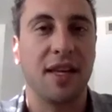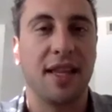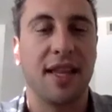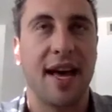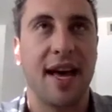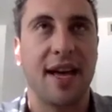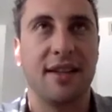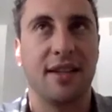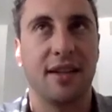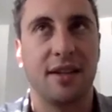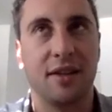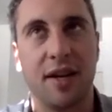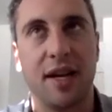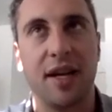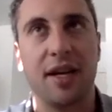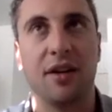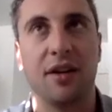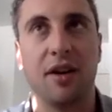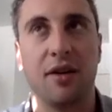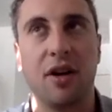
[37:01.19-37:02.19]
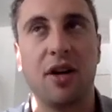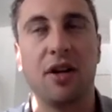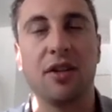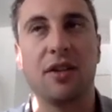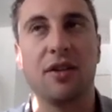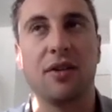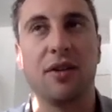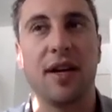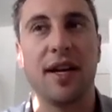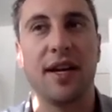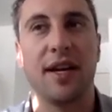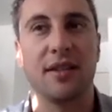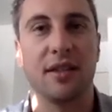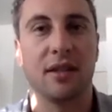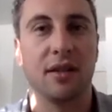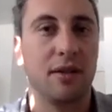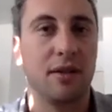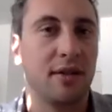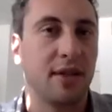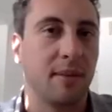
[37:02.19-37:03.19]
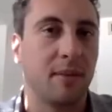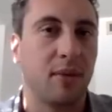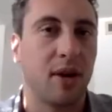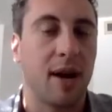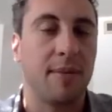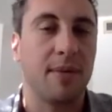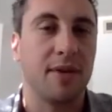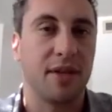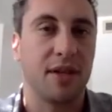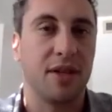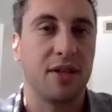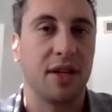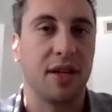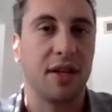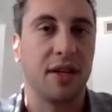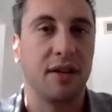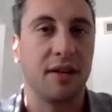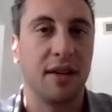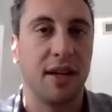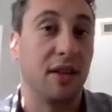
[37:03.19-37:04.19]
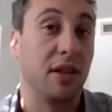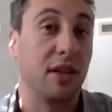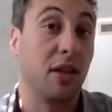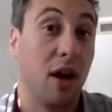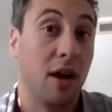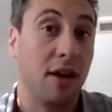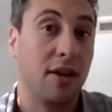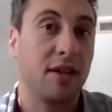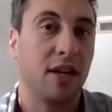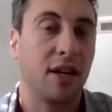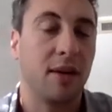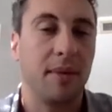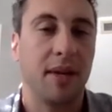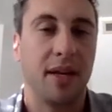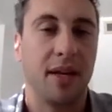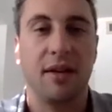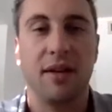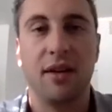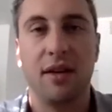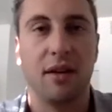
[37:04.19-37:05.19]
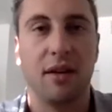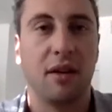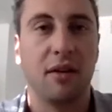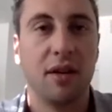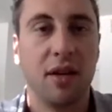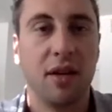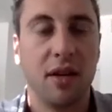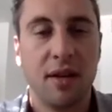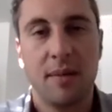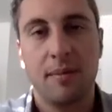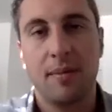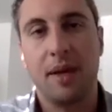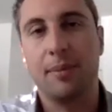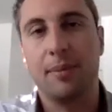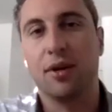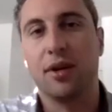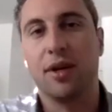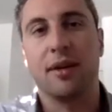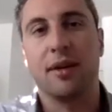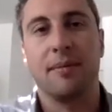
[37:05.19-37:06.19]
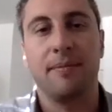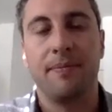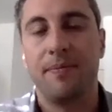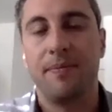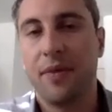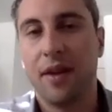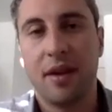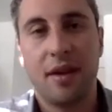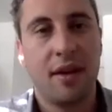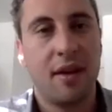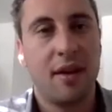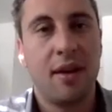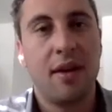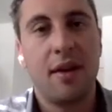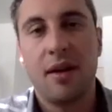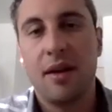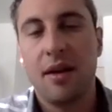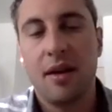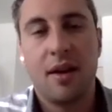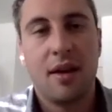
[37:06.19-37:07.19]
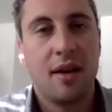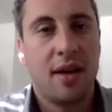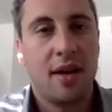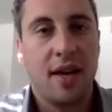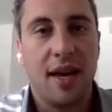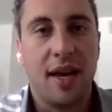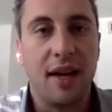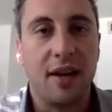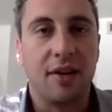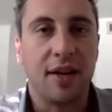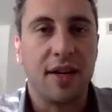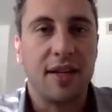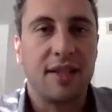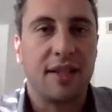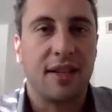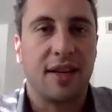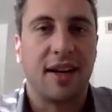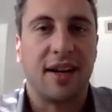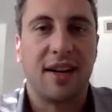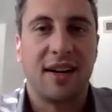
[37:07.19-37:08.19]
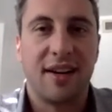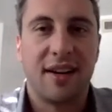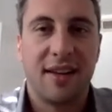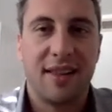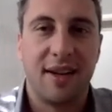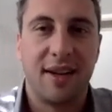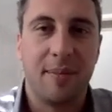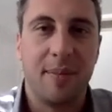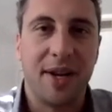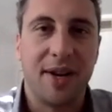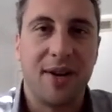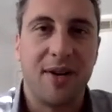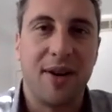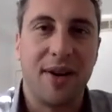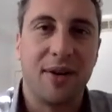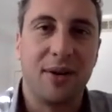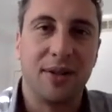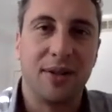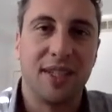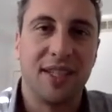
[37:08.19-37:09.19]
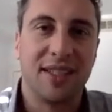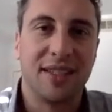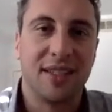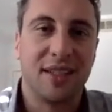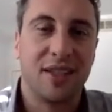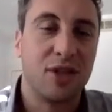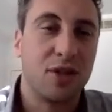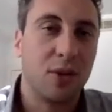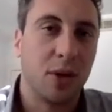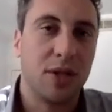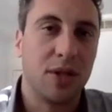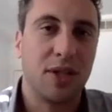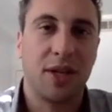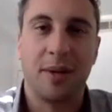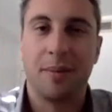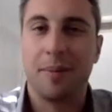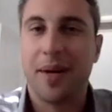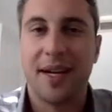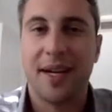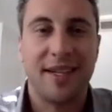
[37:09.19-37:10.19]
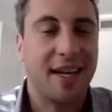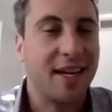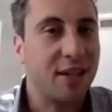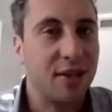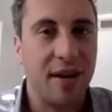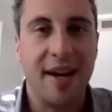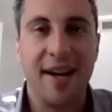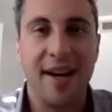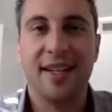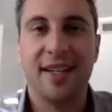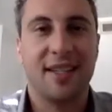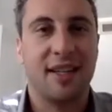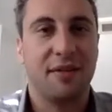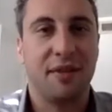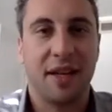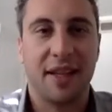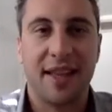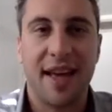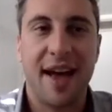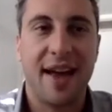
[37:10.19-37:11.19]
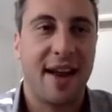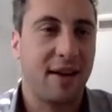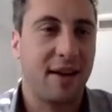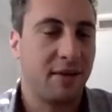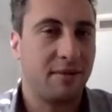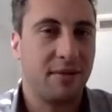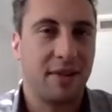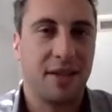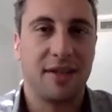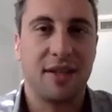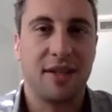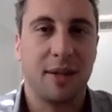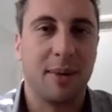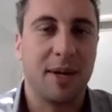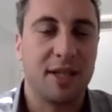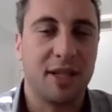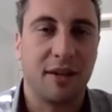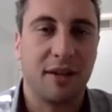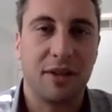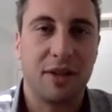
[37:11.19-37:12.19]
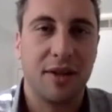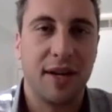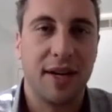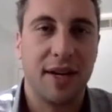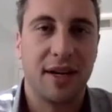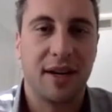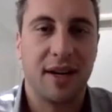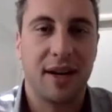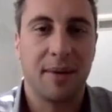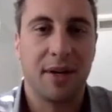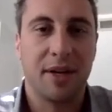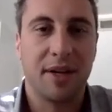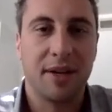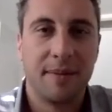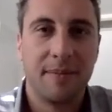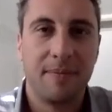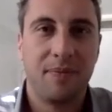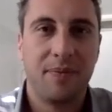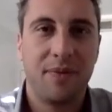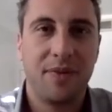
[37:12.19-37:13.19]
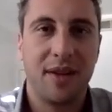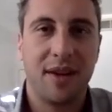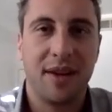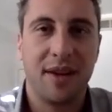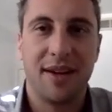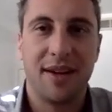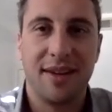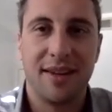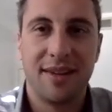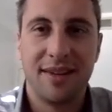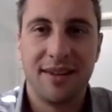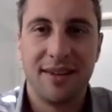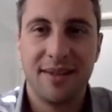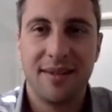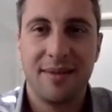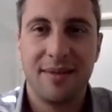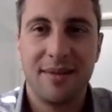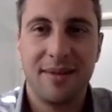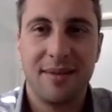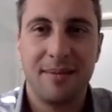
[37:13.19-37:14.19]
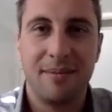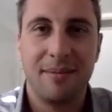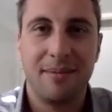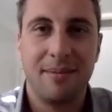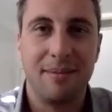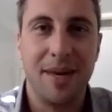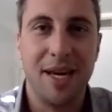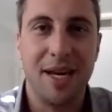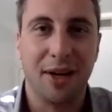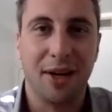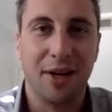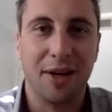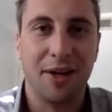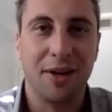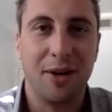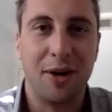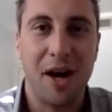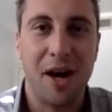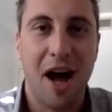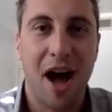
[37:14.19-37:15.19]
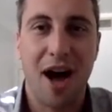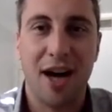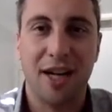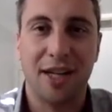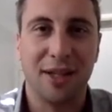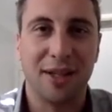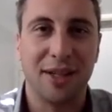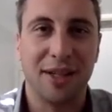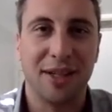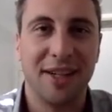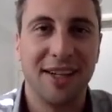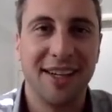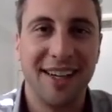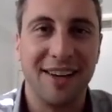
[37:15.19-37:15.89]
that to create your own altcoin is a losing proposition in the long term. And you know, people can increase their their Bitcoin holdings in the short term by day trading and stuff like that. I don't consider myself a trader. I'm a, a meager hodler,